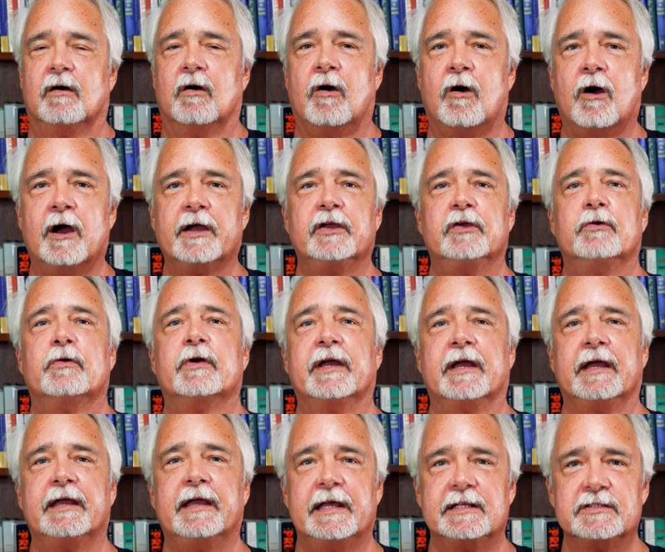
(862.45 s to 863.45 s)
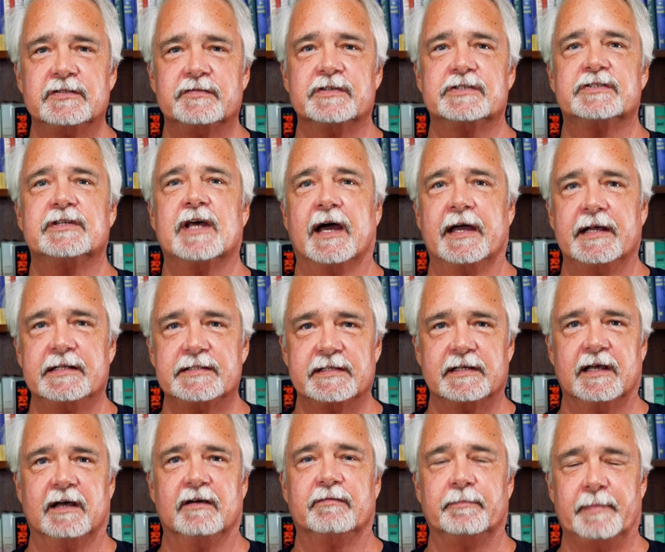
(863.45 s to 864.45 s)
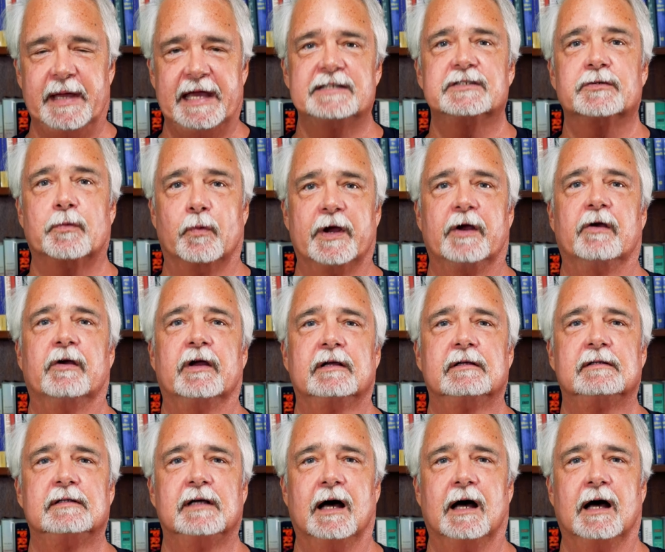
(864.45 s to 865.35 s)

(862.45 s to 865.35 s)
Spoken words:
arguing against the science of mask wear.